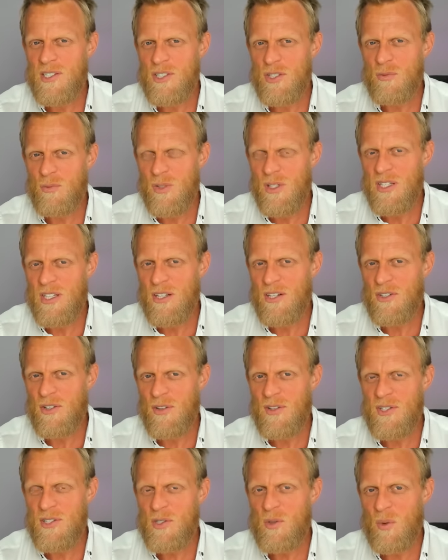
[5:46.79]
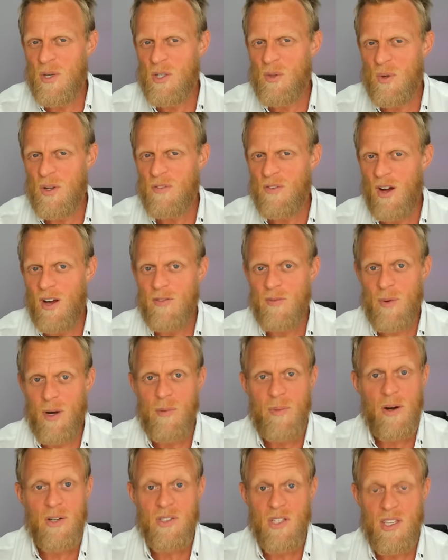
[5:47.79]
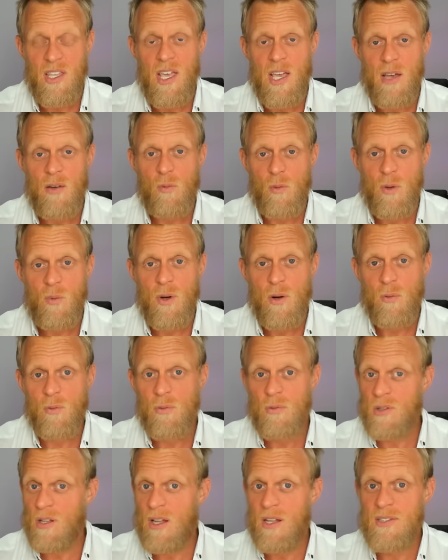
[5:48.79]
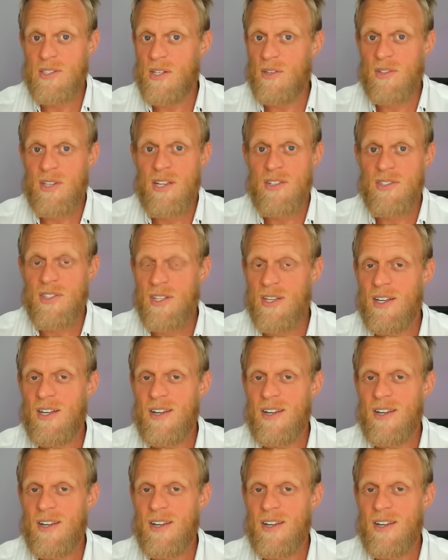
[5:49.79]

You're really going to do this in 2025? Mary Barra's like, yeah, we will. We'll uh, sell Tesla.